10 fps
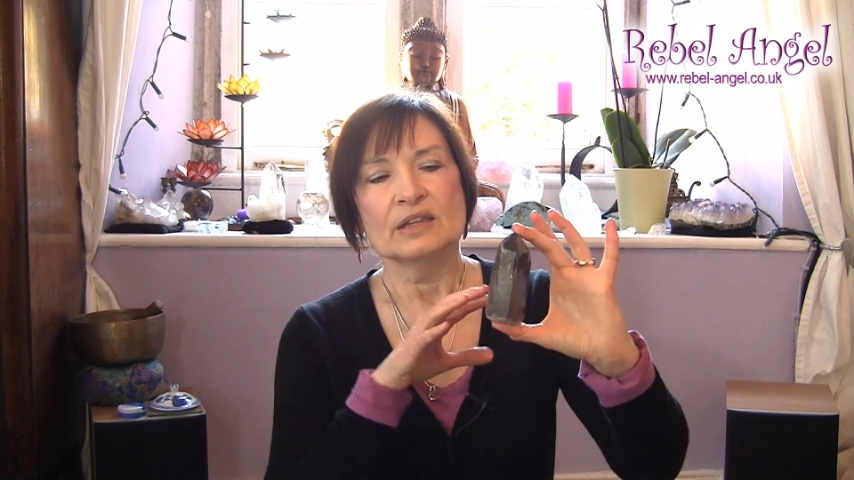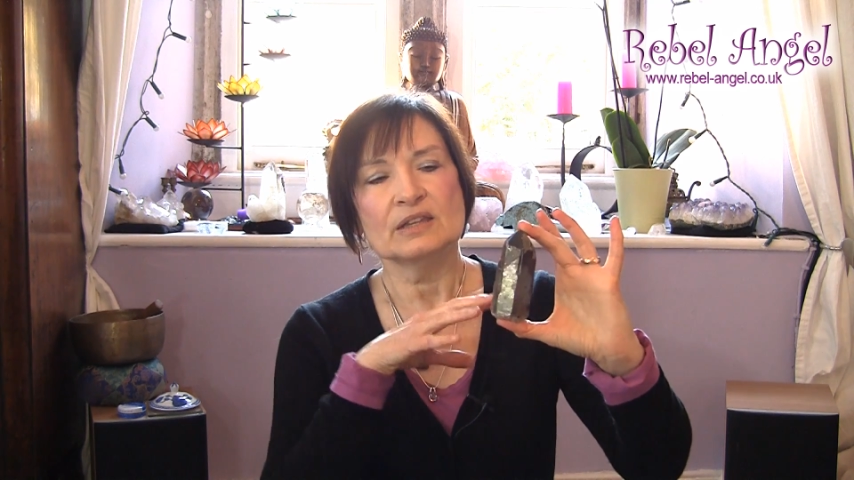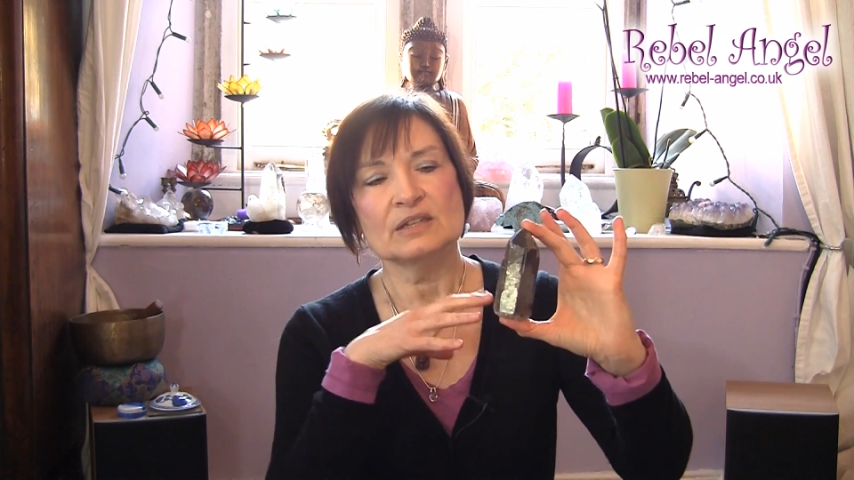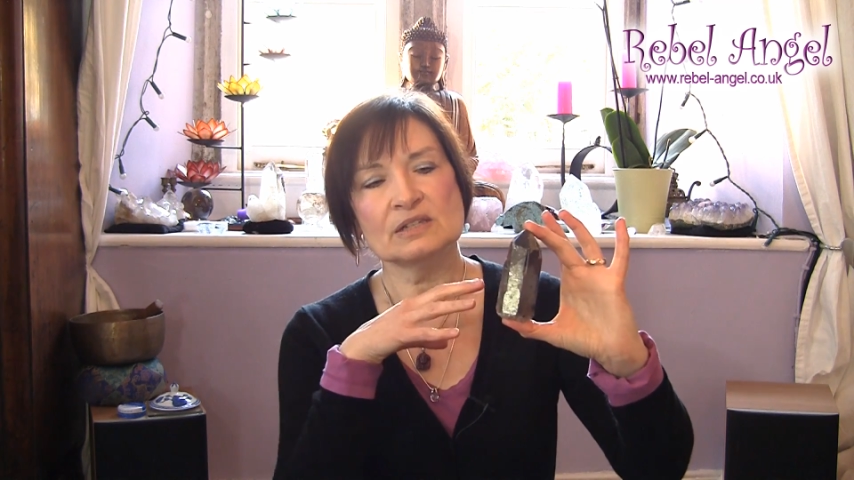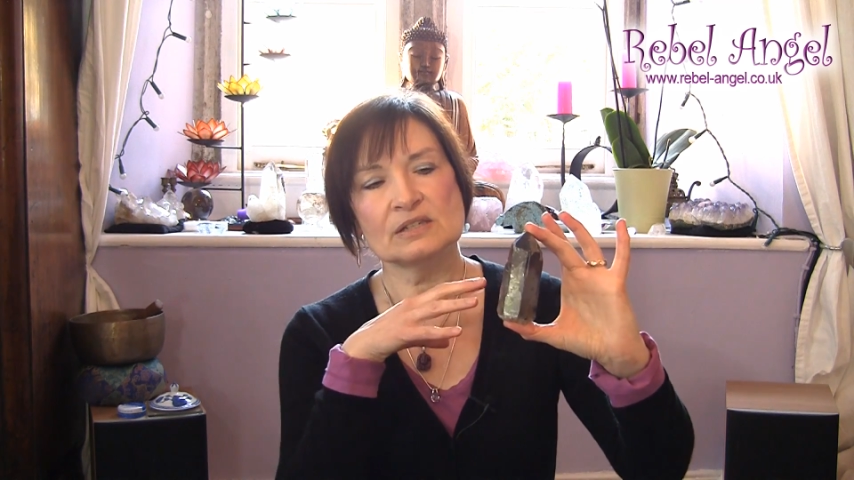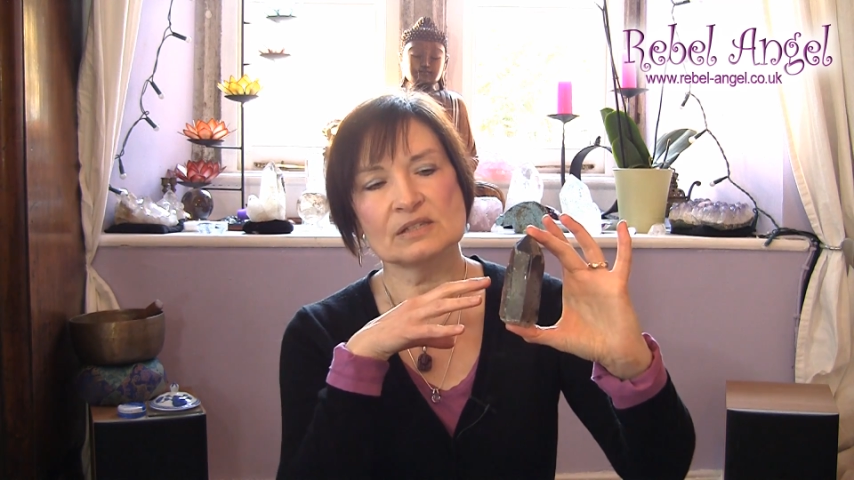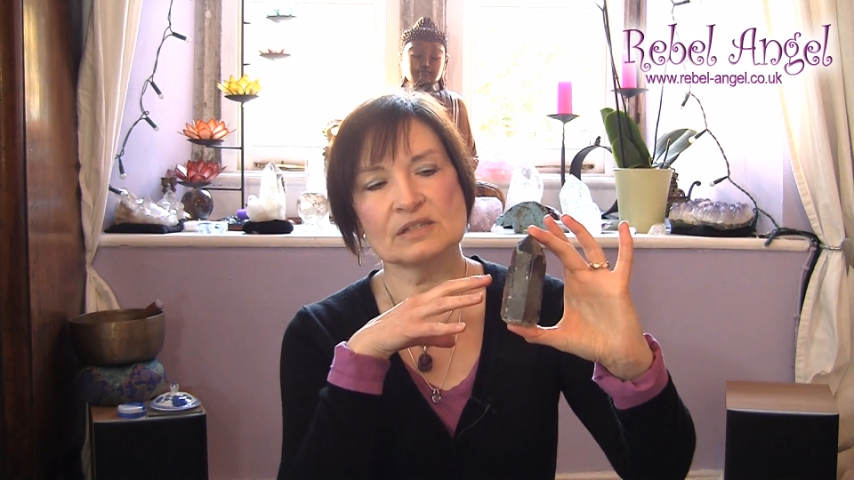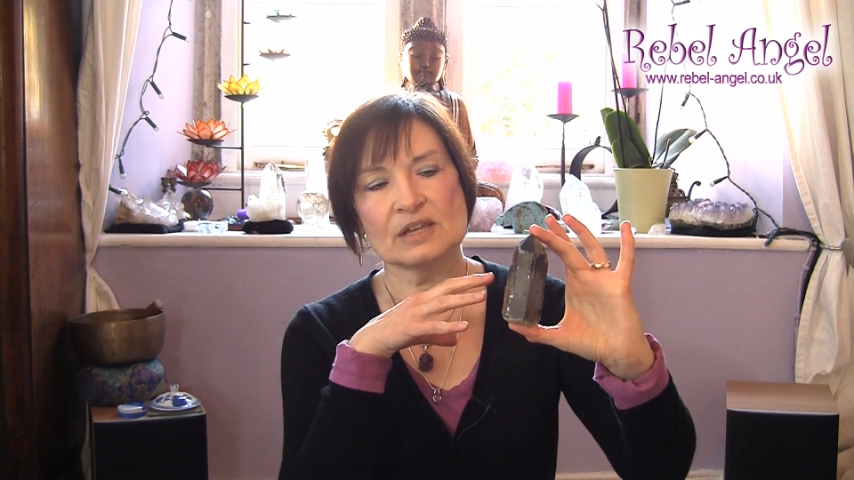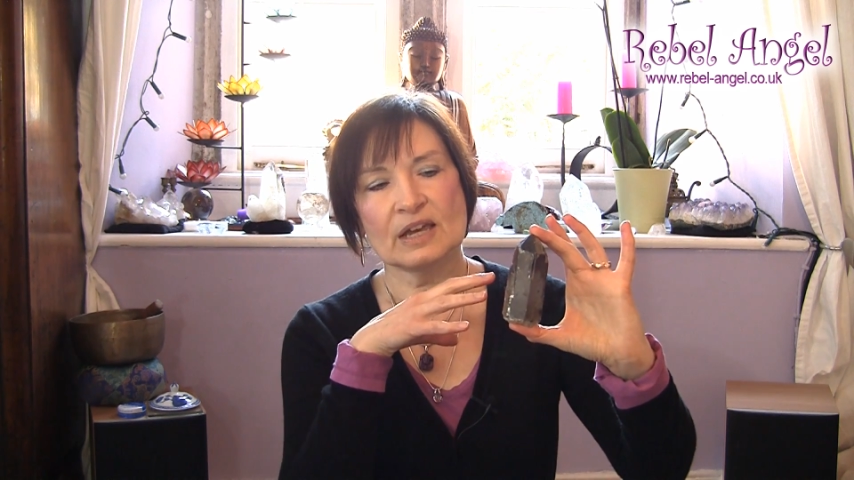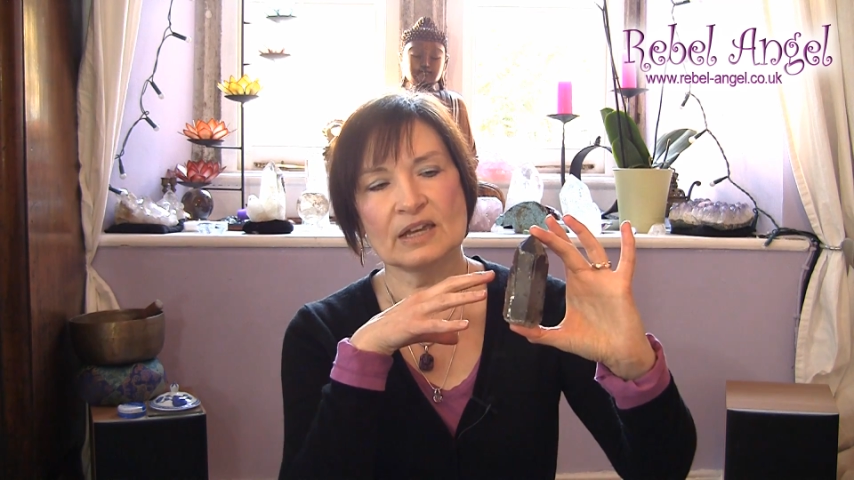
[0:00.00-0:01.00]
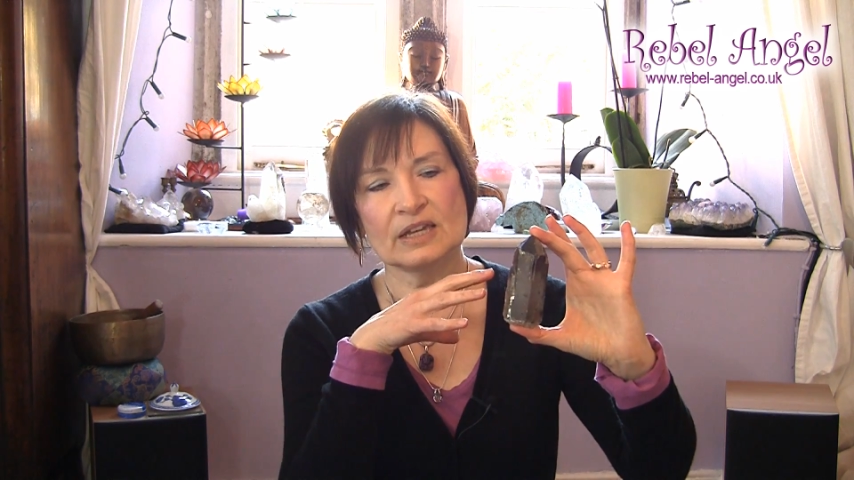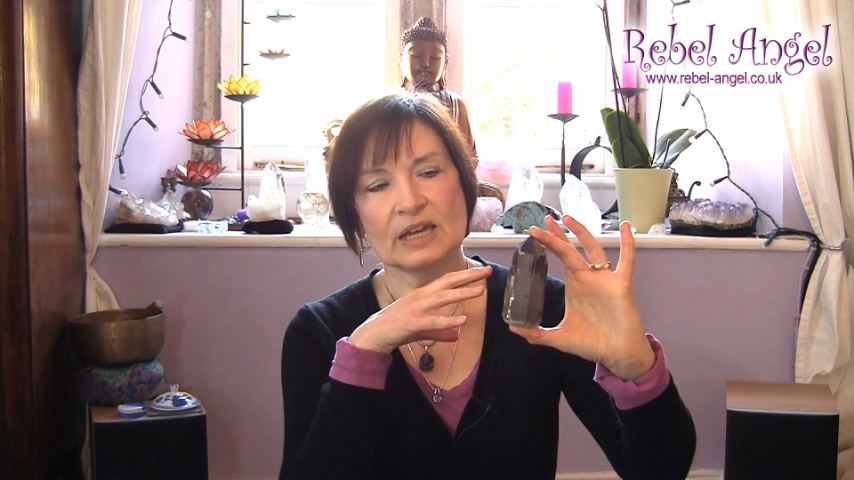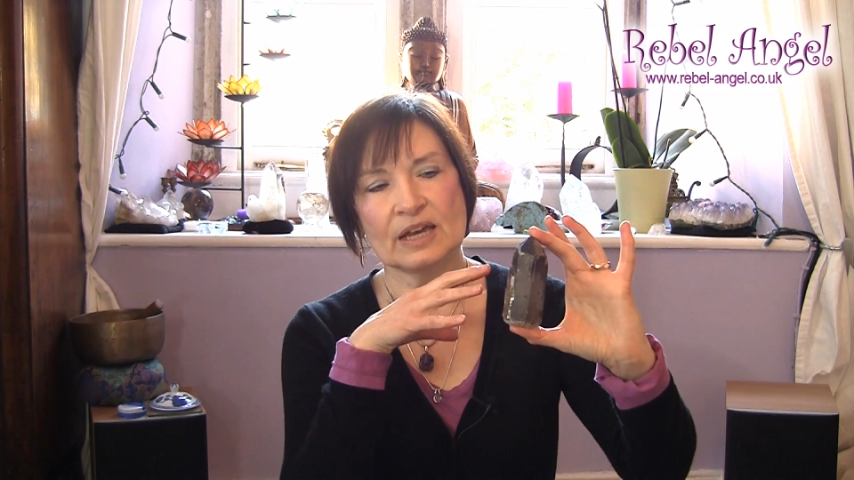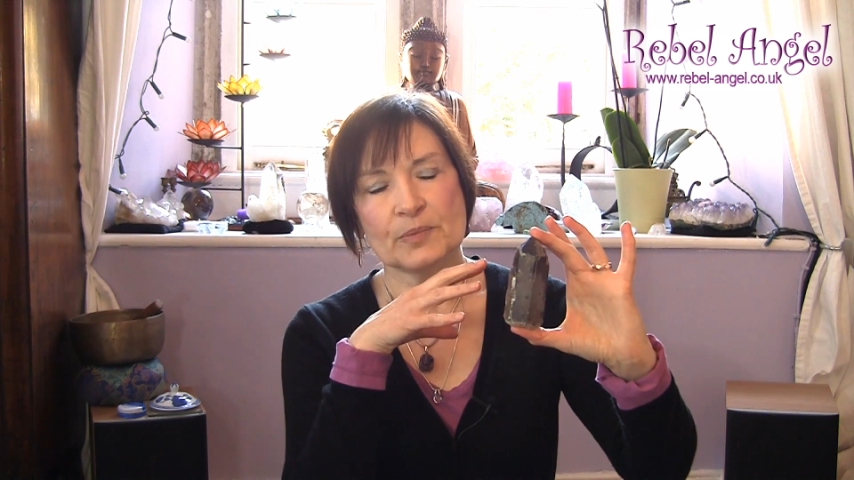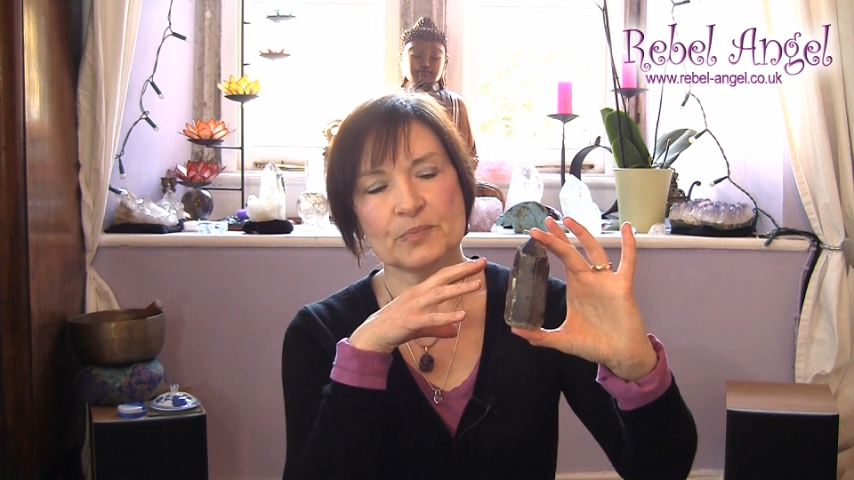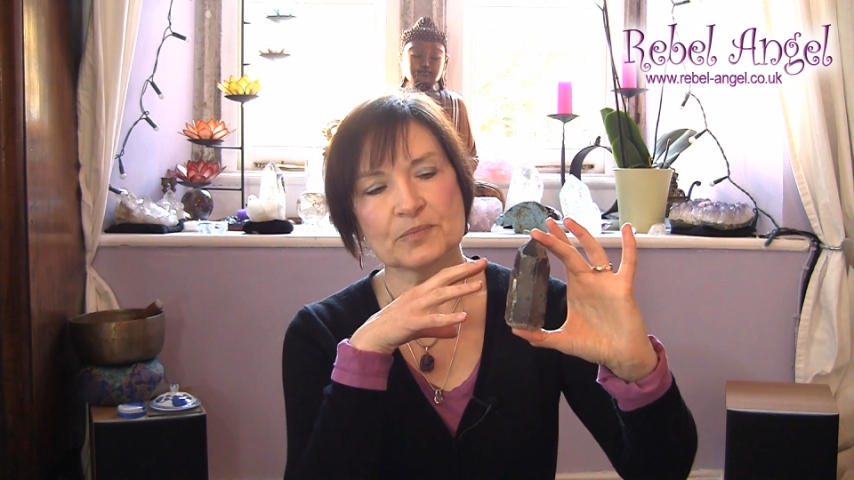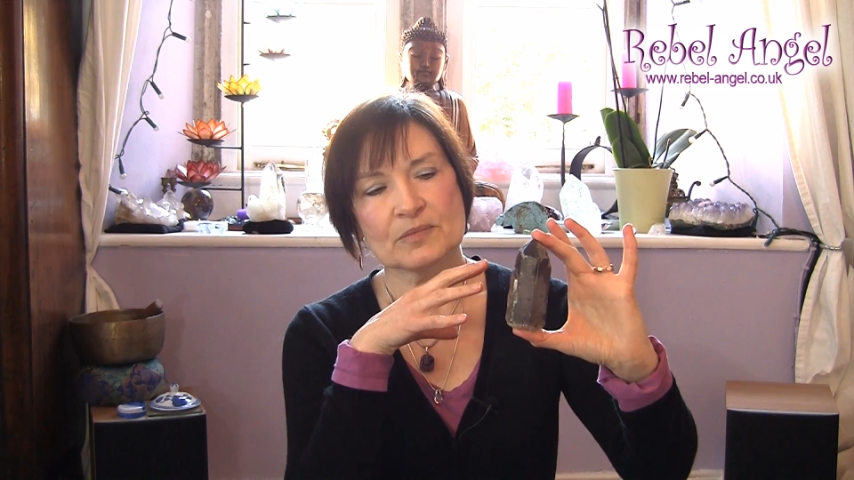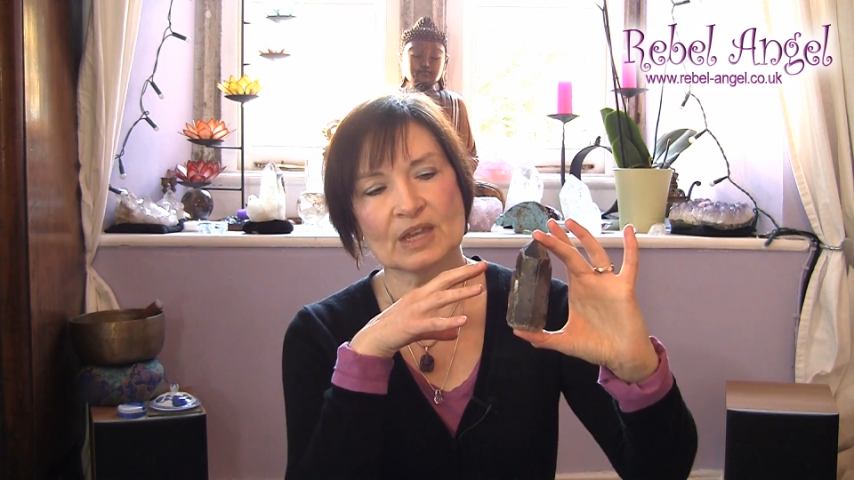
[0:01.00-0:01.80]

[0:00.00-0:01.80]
This is a um,